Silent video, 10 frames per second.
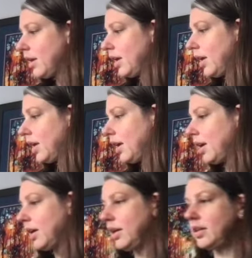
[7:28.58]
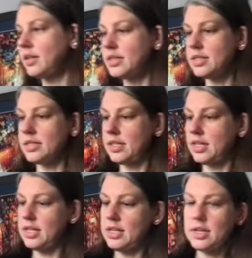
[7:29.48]
And
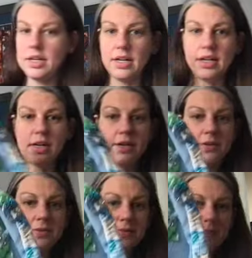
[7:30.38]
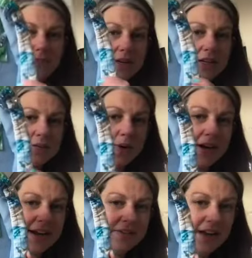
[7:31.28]
here is where I
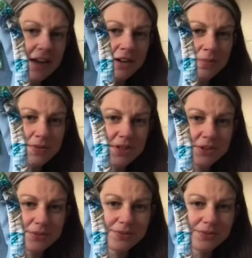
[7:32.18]
have gotten up to.